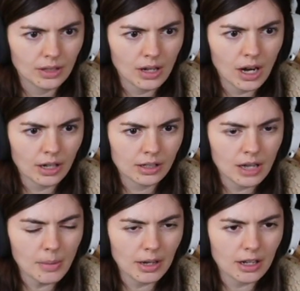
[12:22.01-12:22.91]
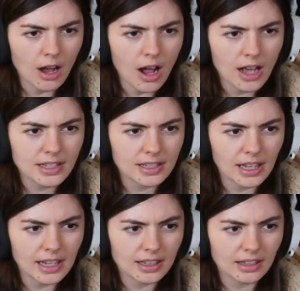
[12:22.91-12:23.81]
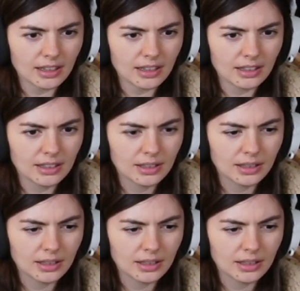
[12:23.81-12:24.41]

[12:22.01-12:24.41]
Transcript: Uh, come at a cost? Like, uh.